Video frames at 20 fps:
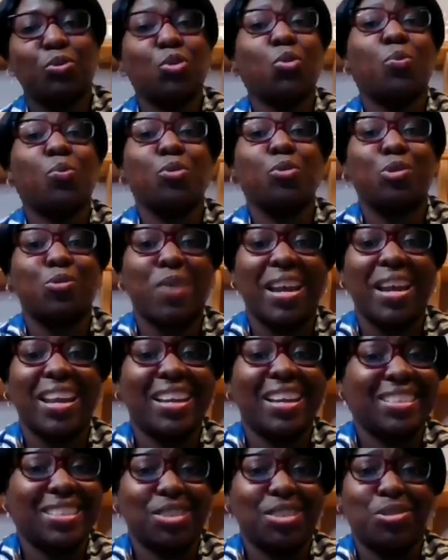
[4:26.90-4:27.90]
put my
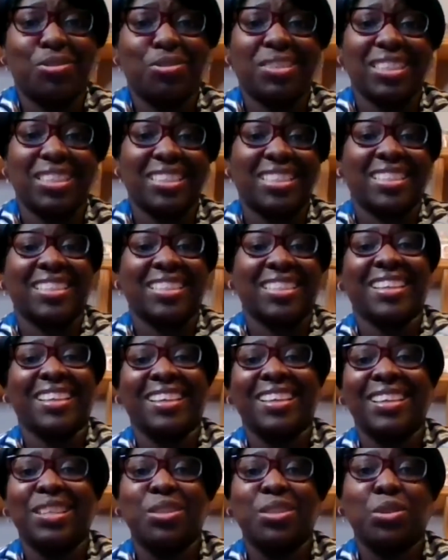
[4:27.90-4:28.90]
head into this.
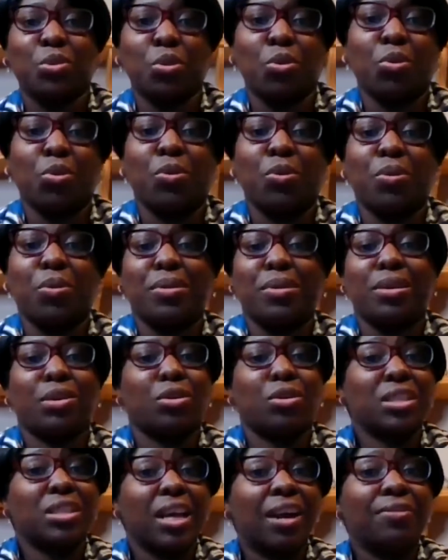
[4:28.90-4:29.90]
So you're
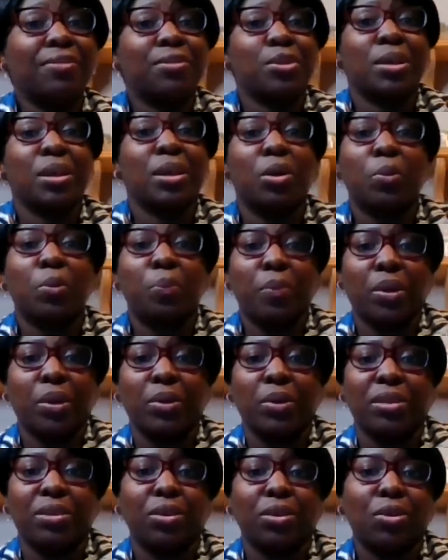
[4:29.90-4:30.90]
going to have to help me
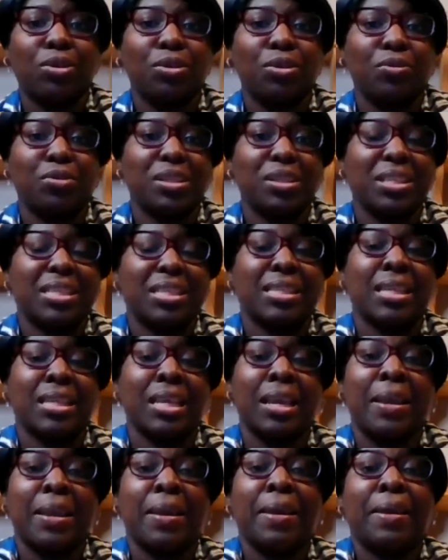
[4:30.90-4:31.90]
with all of this
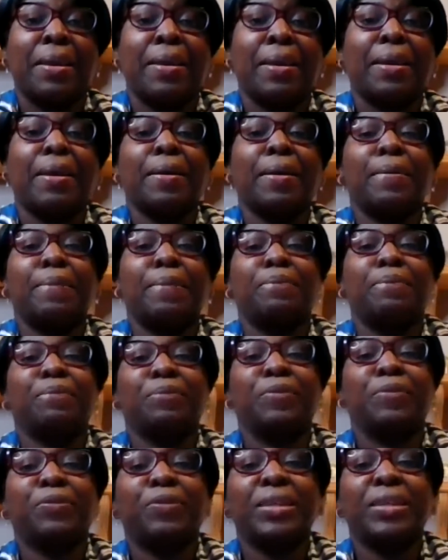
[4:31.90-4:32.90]

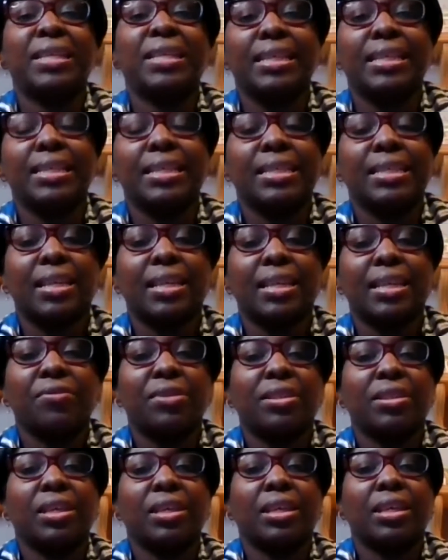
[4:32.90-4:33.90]
feelings and
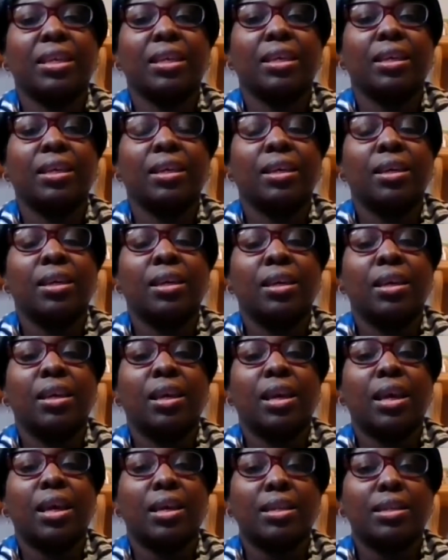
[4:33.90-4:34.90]
everything.
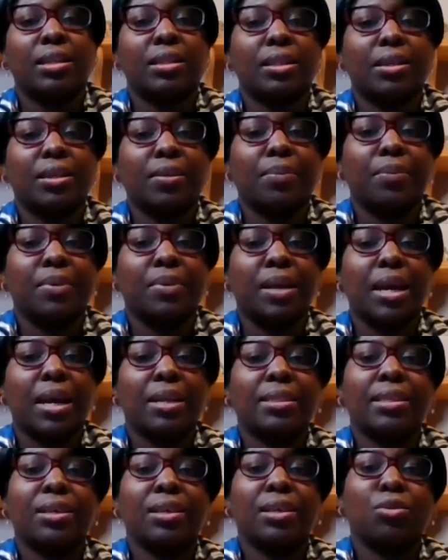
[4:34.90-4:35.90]
And I
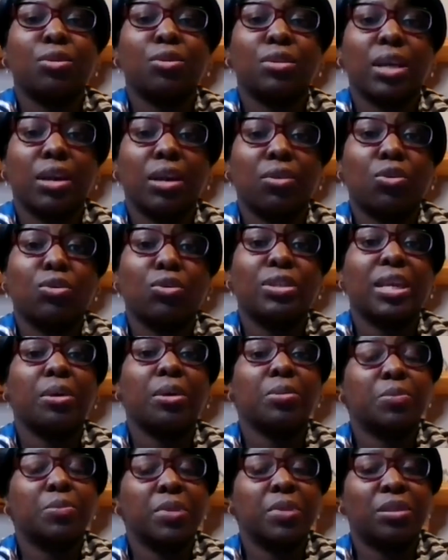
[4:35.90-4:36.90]
thank God that God
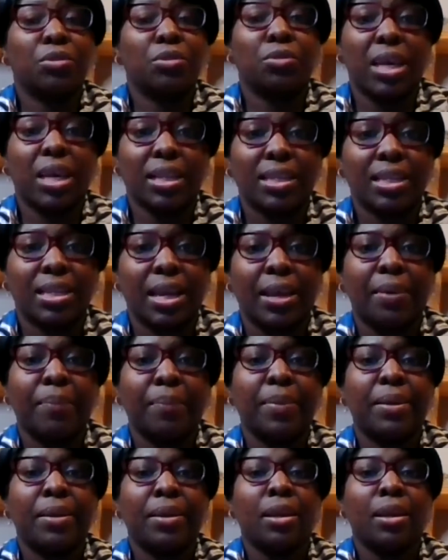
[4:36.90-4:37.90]
helped me through that time.
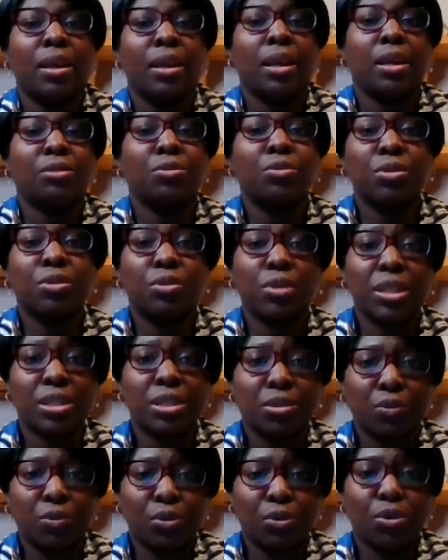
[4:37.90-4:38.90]
And through the grace
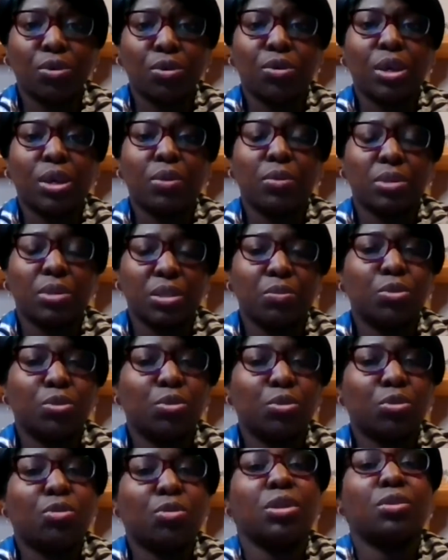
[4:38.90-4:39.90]
of God, I was able to
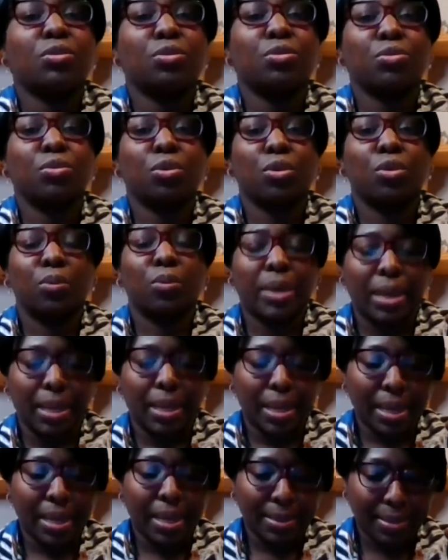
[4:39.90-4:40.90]
scale through all my
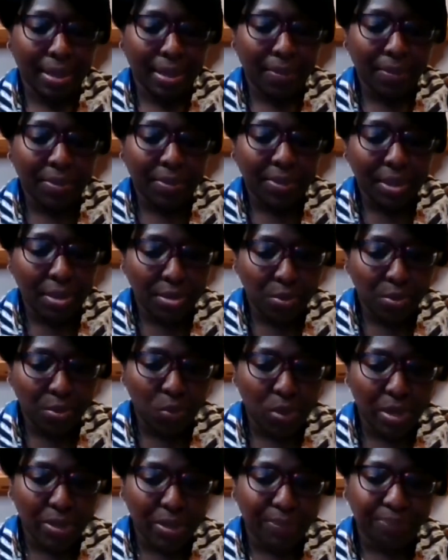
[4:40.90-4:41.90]
exams as
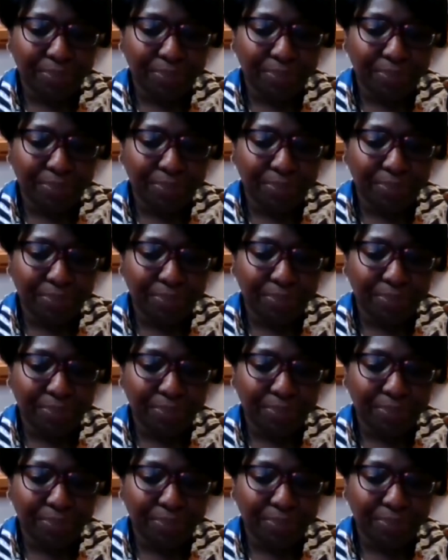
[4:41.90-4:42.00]
well.